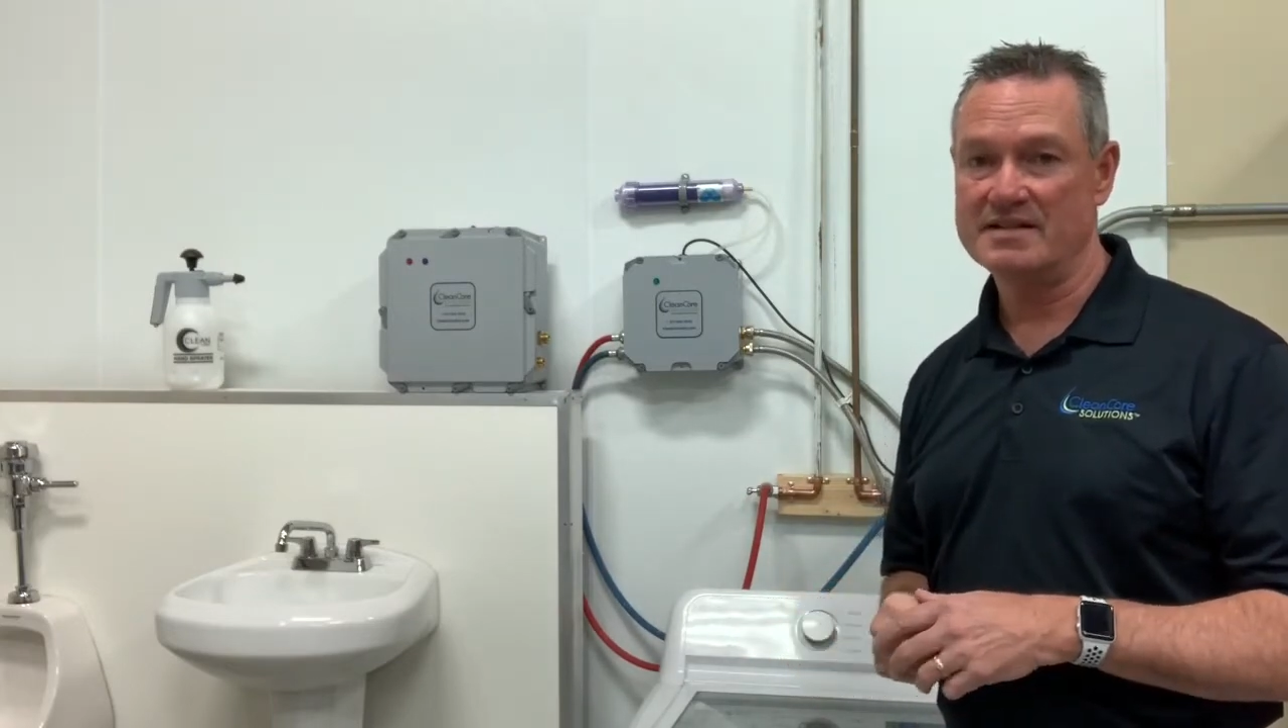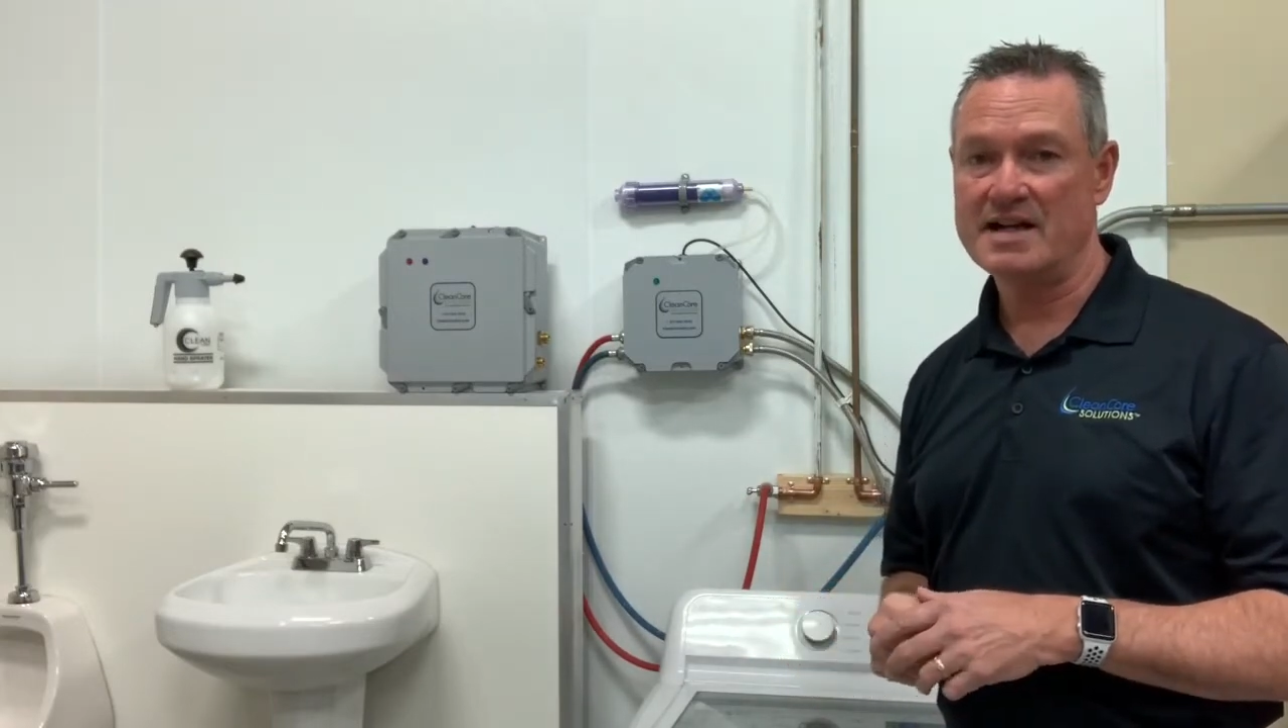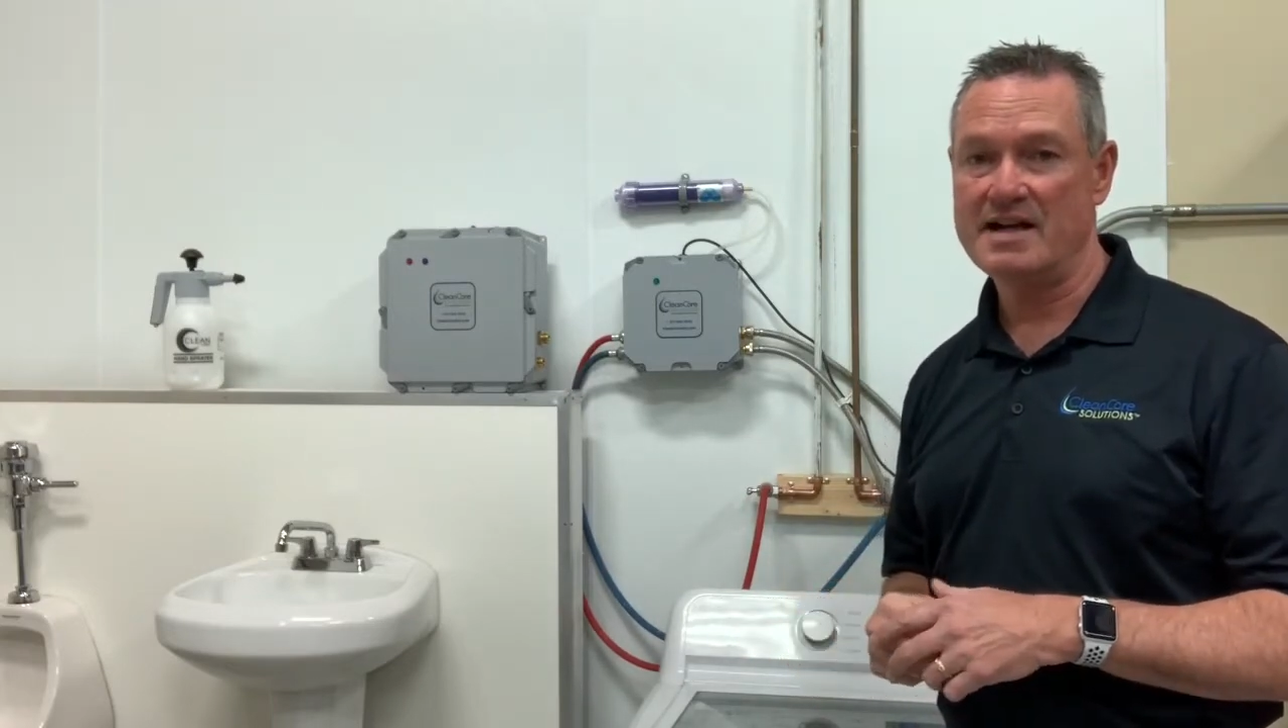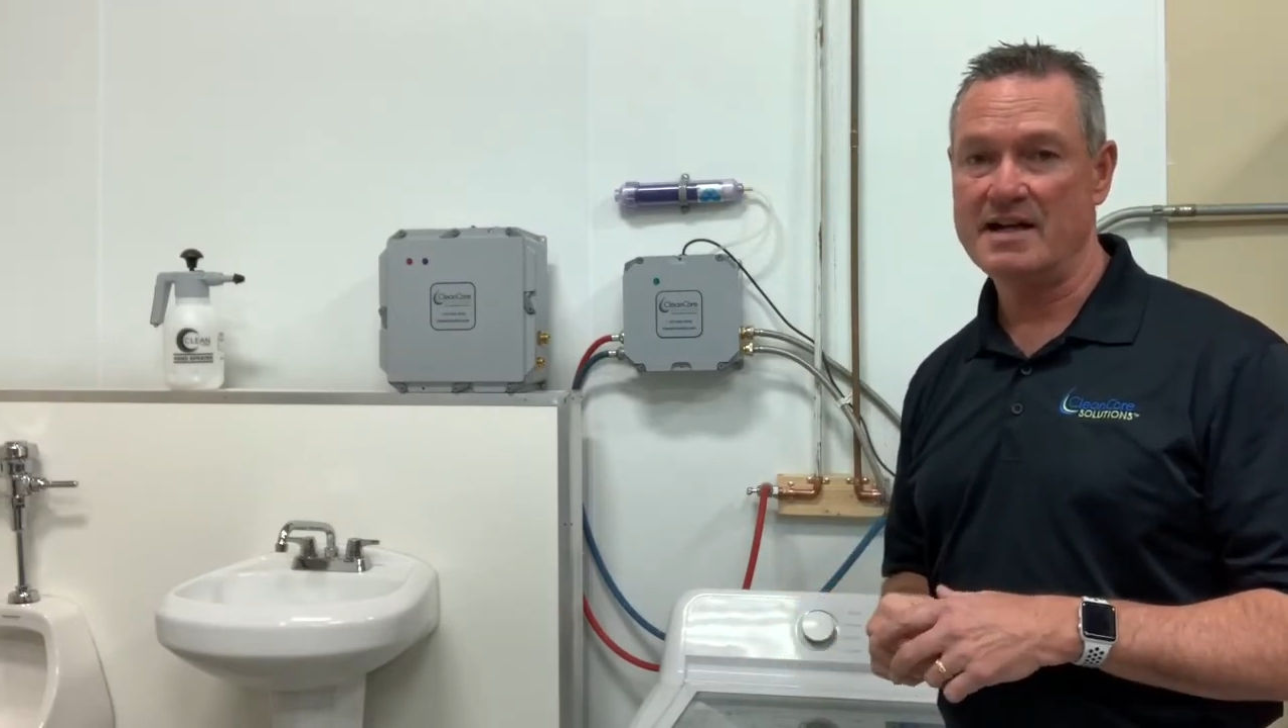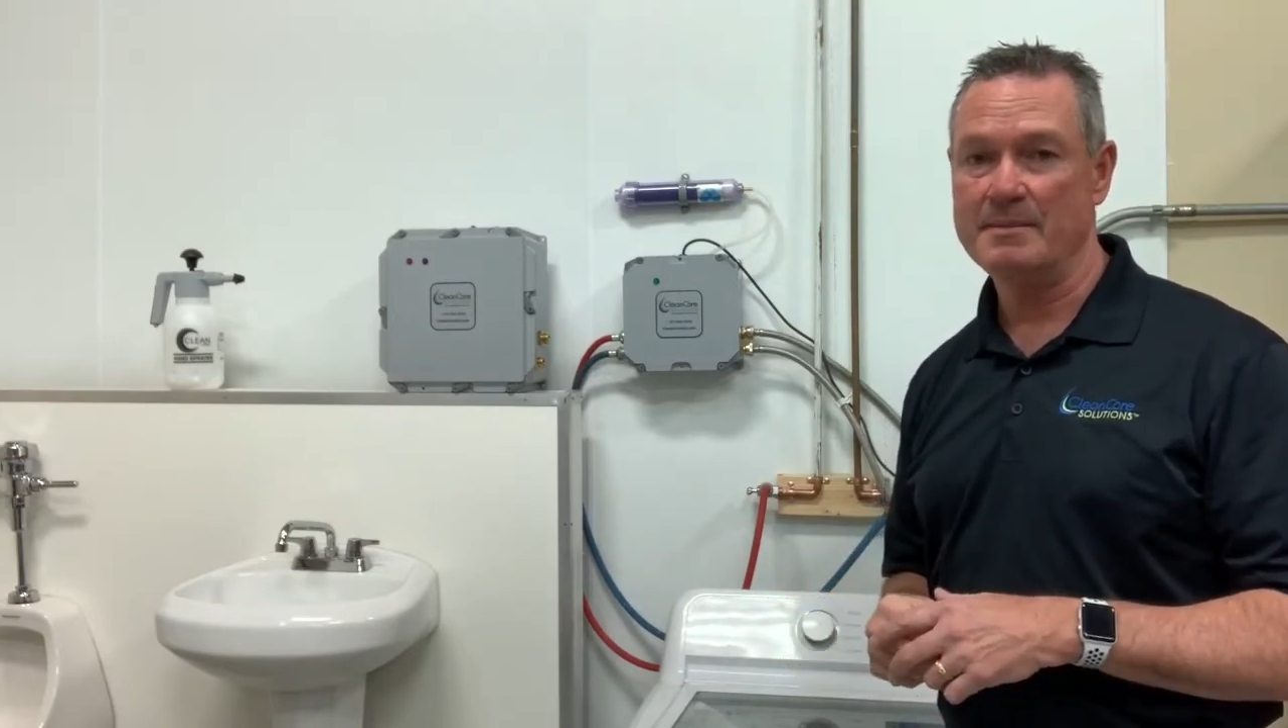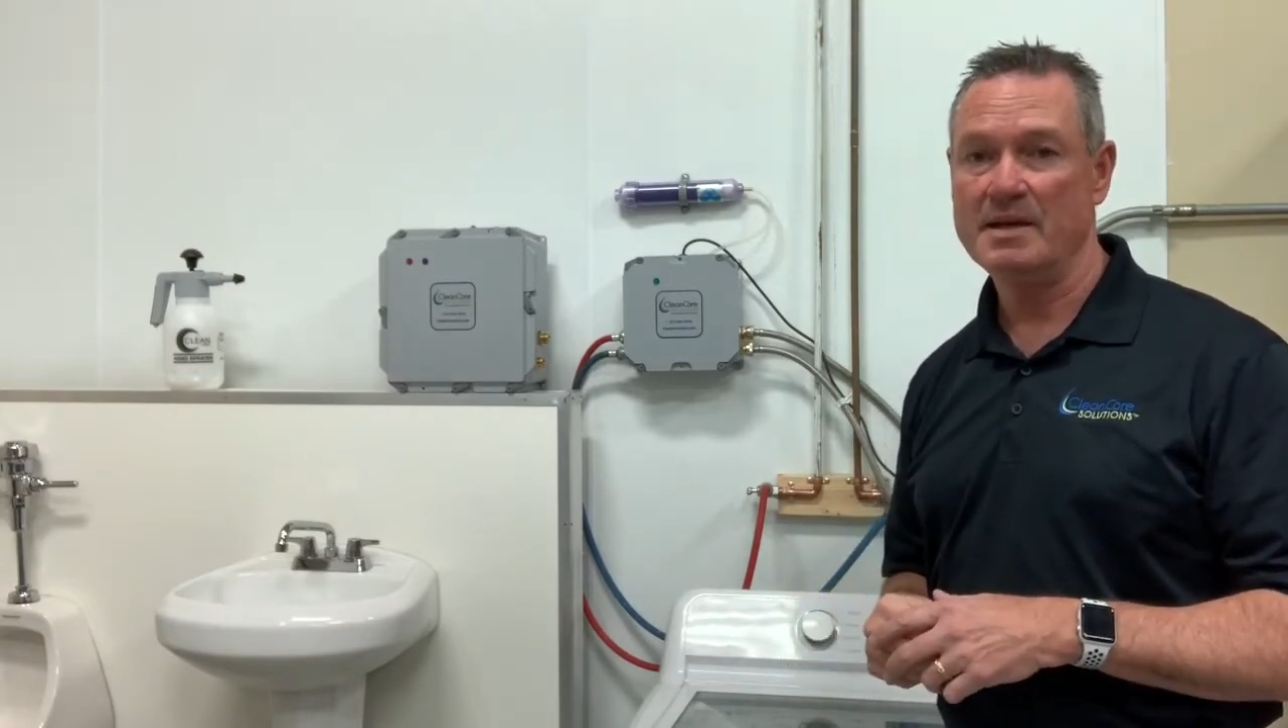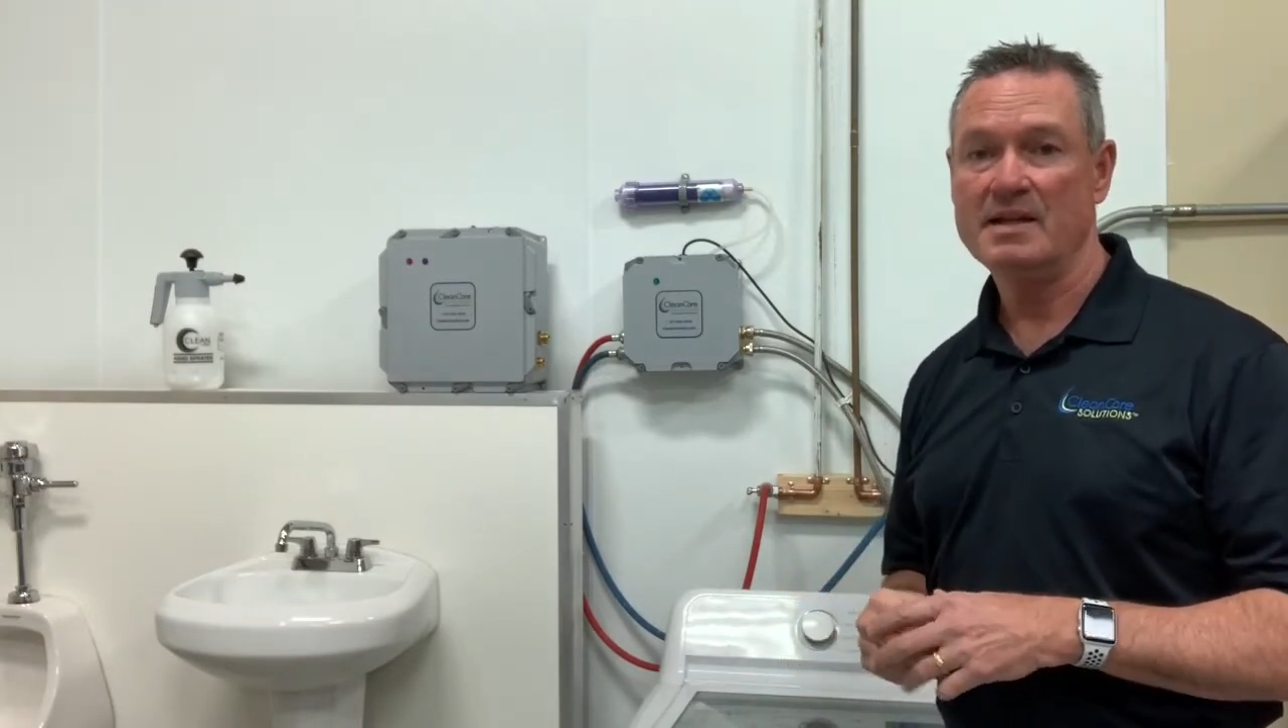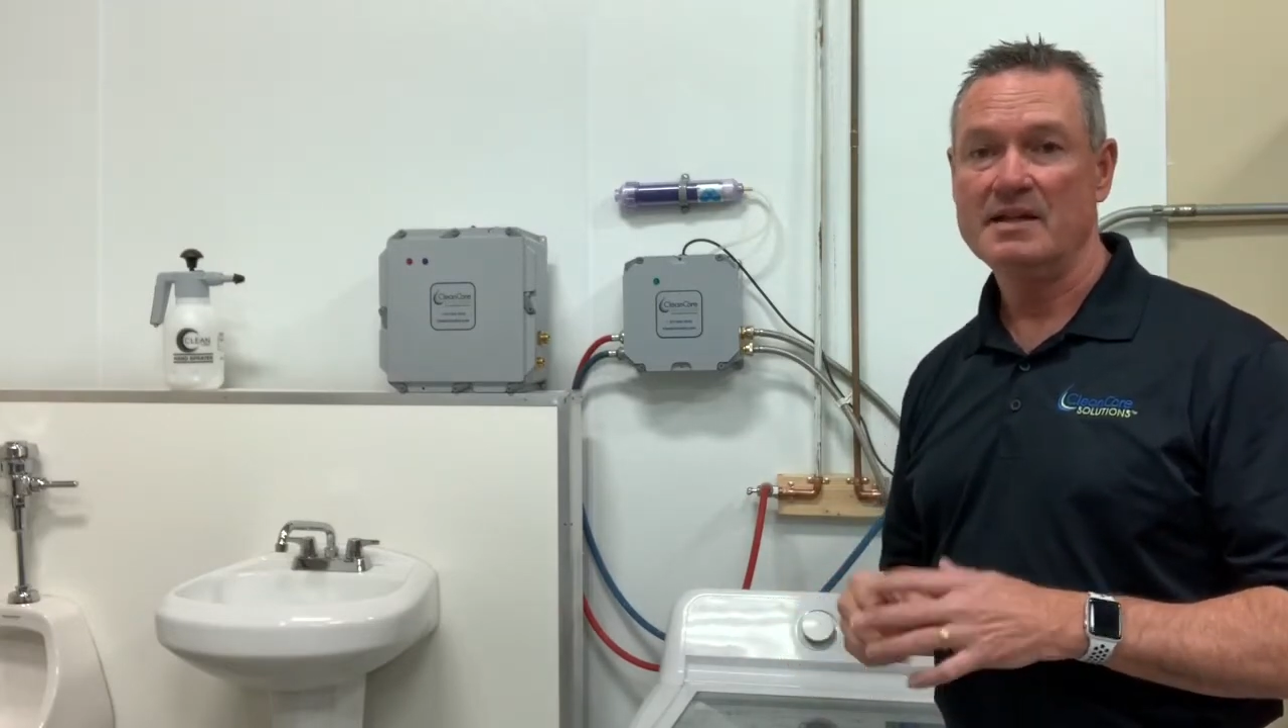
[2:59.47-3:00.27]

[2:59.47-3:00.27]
a time